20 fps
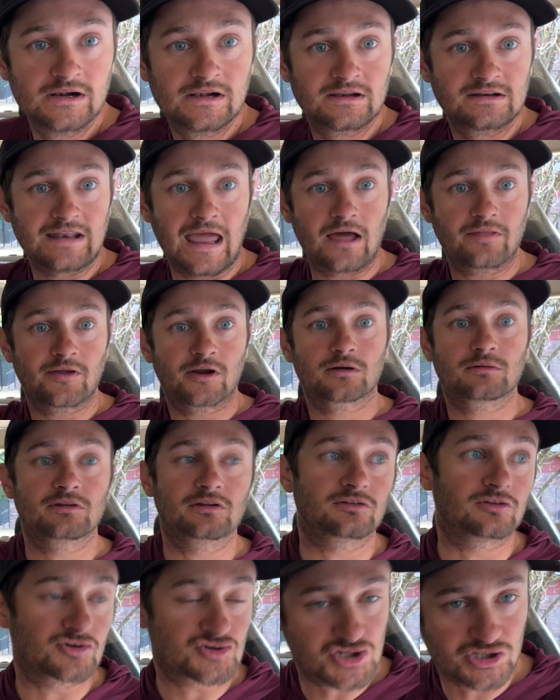Down there in the
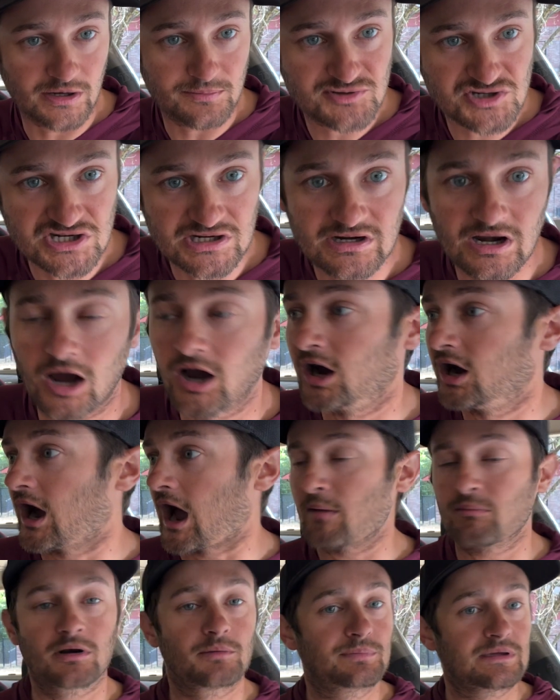description,
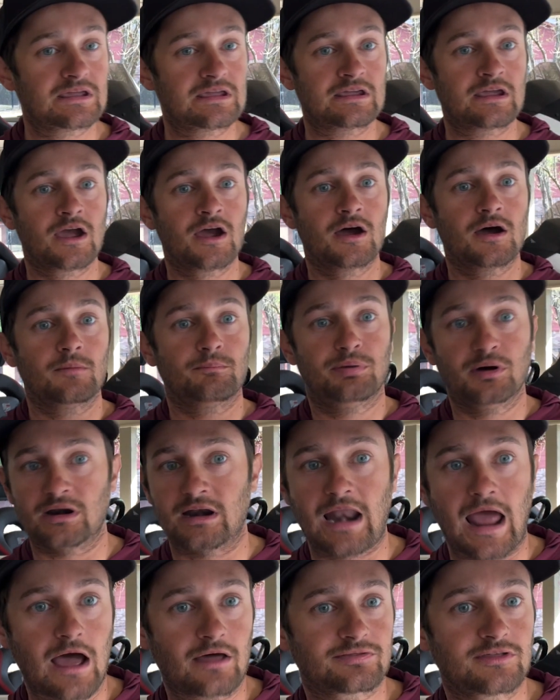I'm going to be
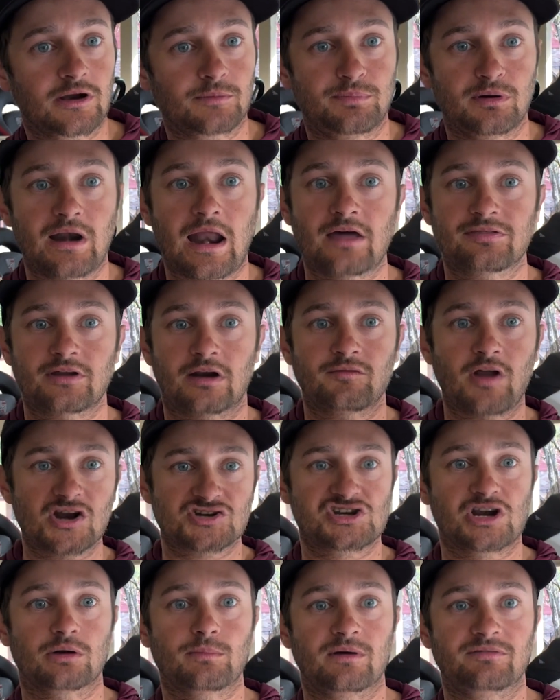putting it out there. I'm not
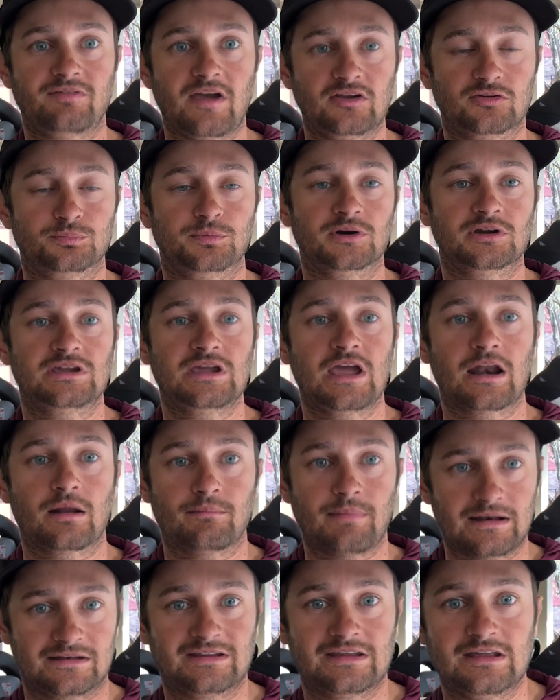sure on my Facebook yet. I'm
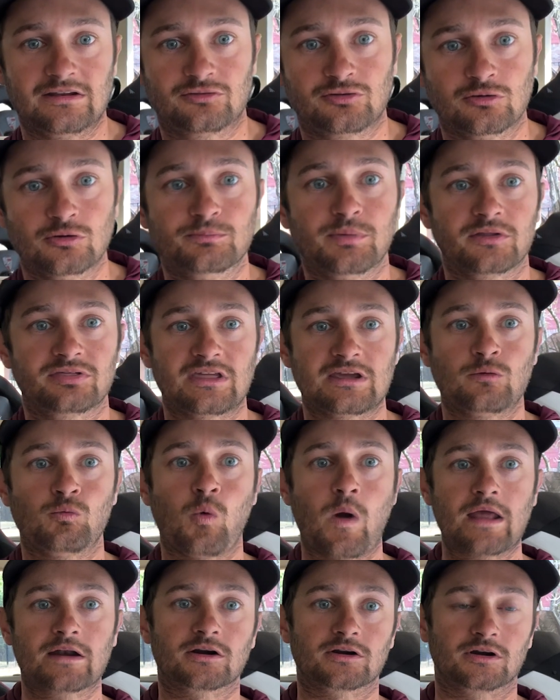about to get to, but the
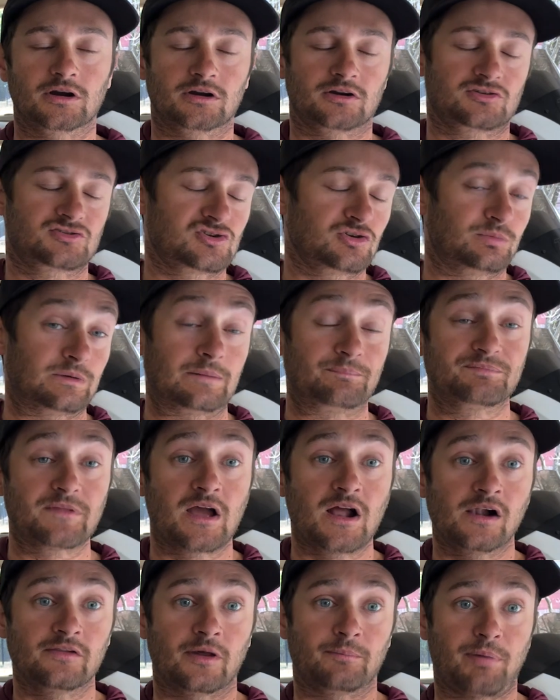
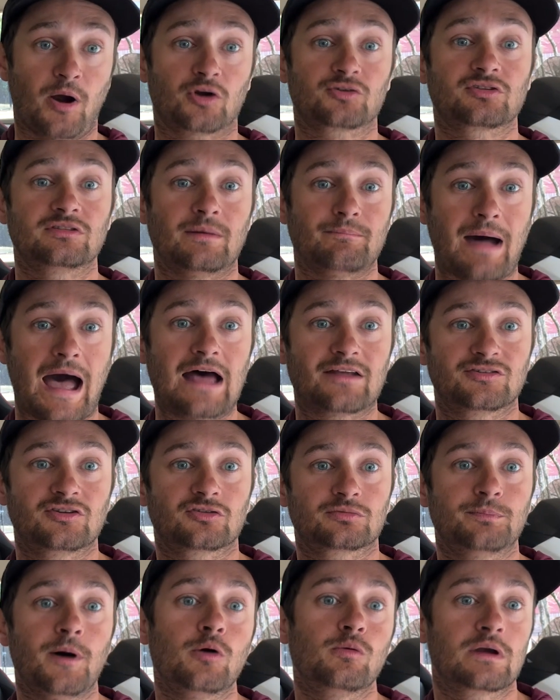person that buys this
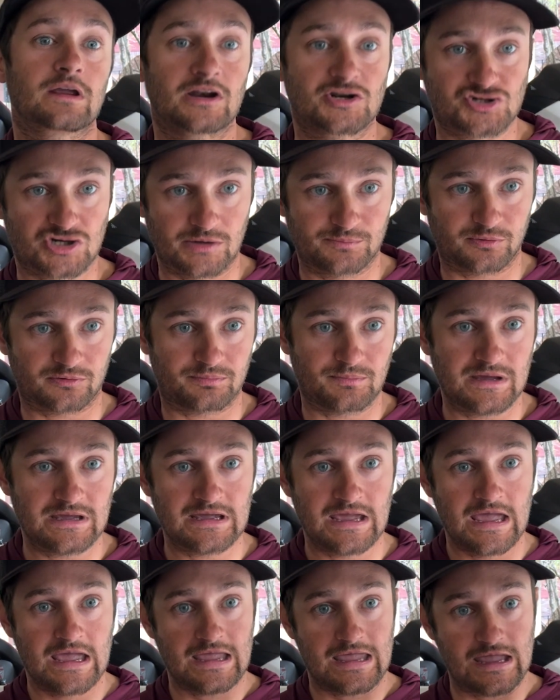boat will get a trip with
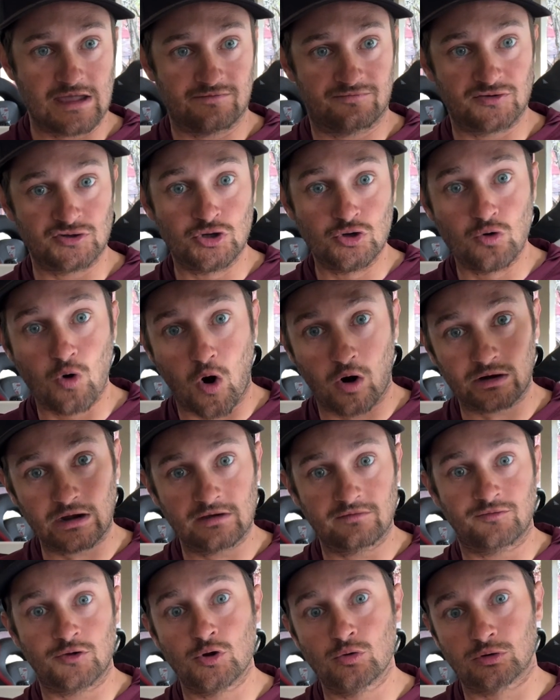me. If you are a
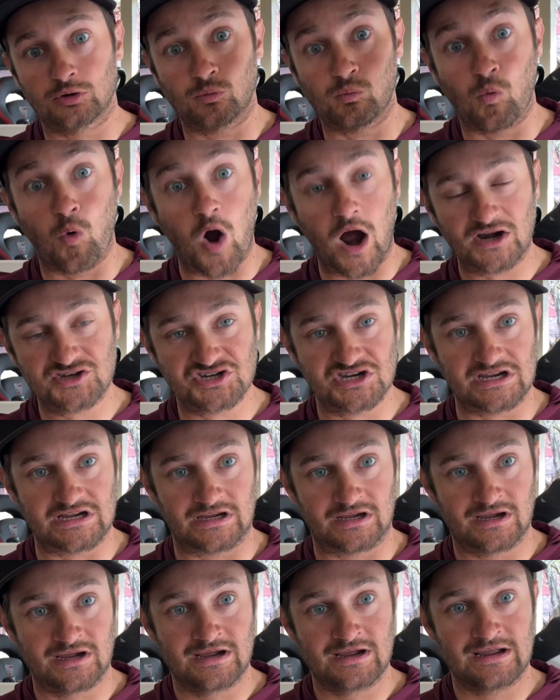viewer
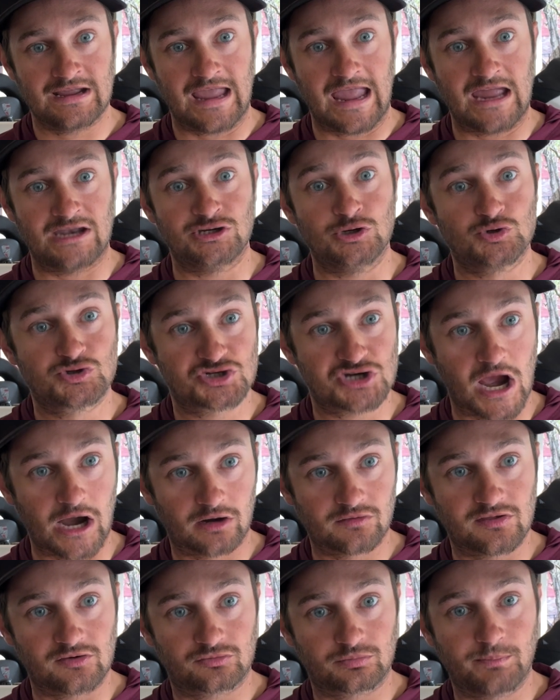watching and you share
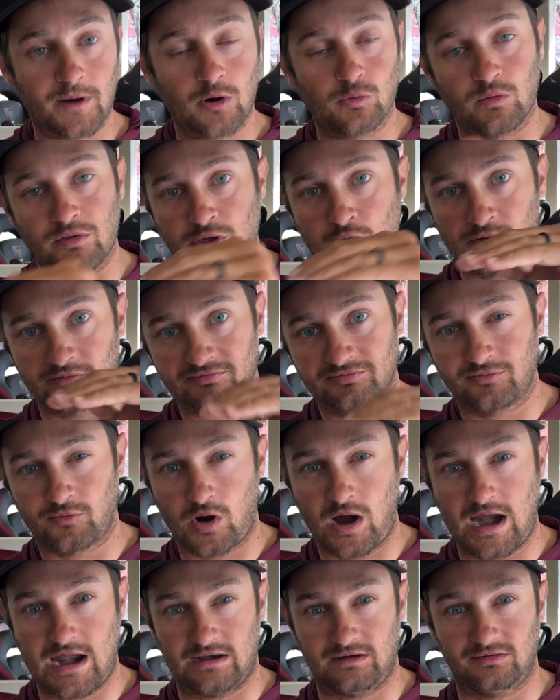this boat with your
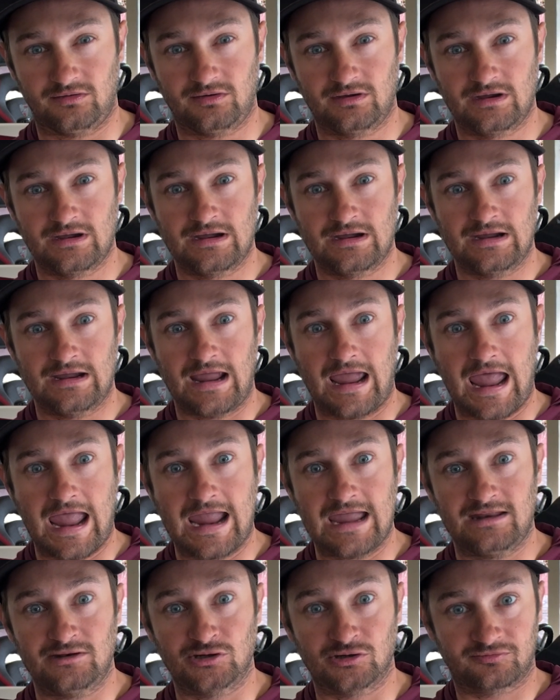friend,
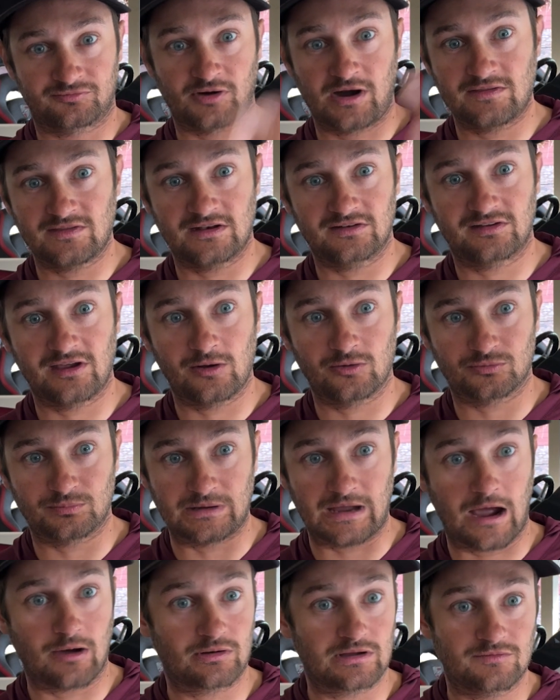and your friend then tells
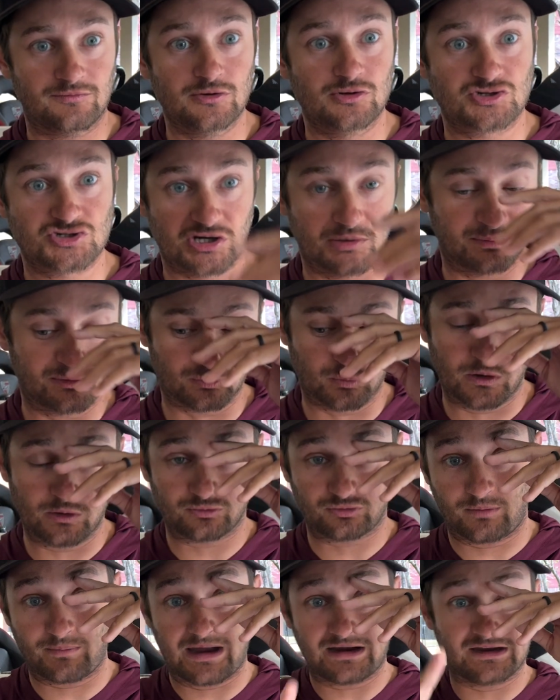me, I'll give you a trip as well.
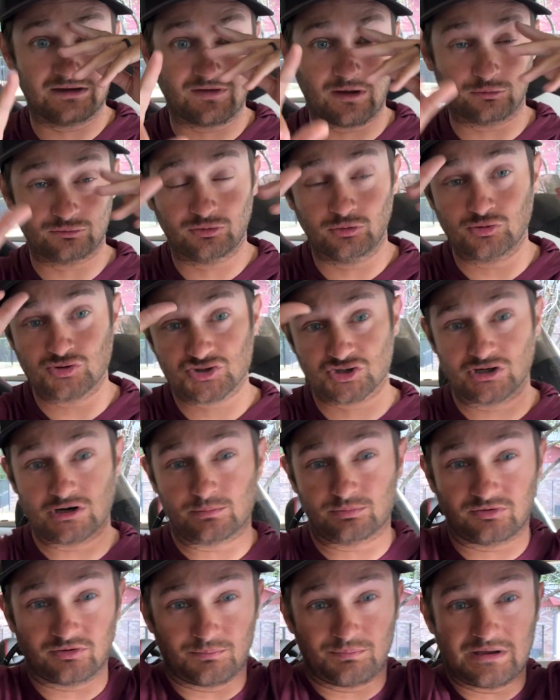So I might give out 2
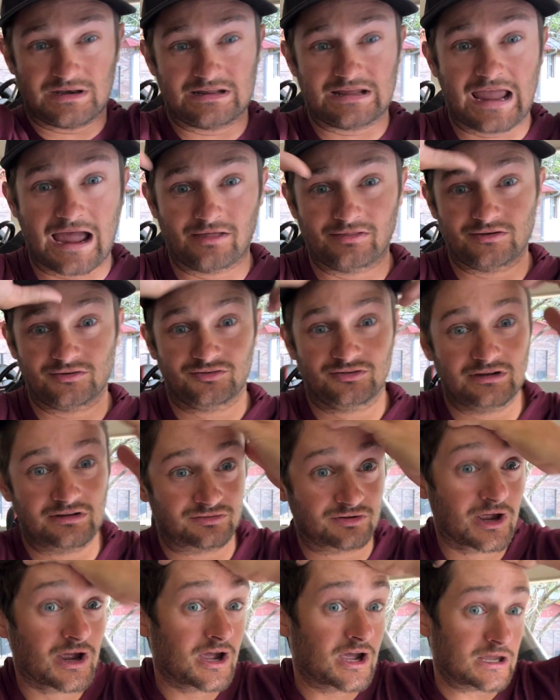trips depending how this
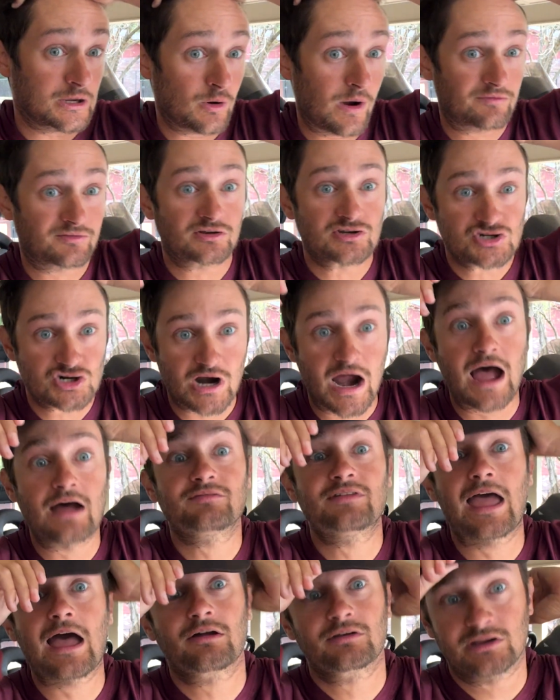is. You'll have to
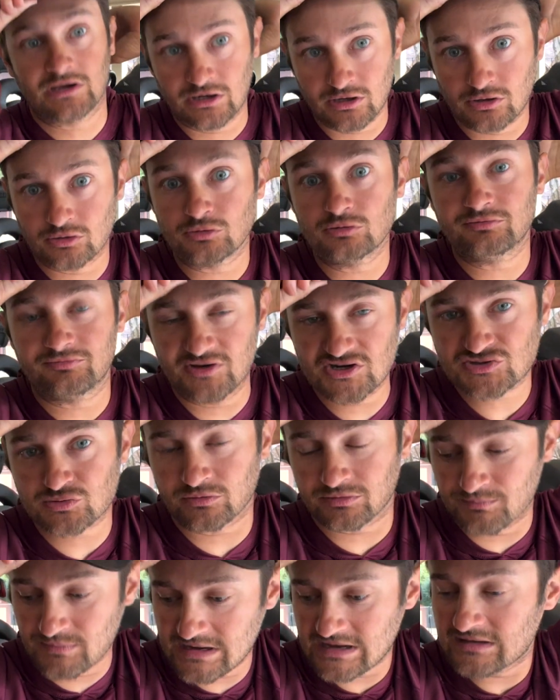drive down here to fish
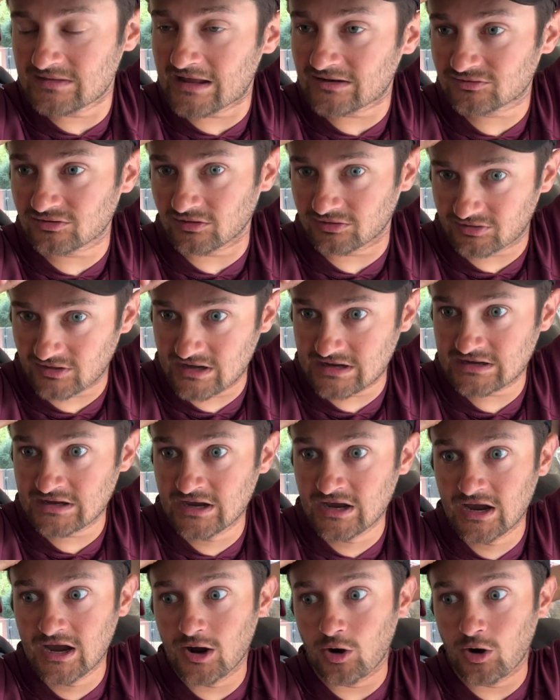with me. That's the thing.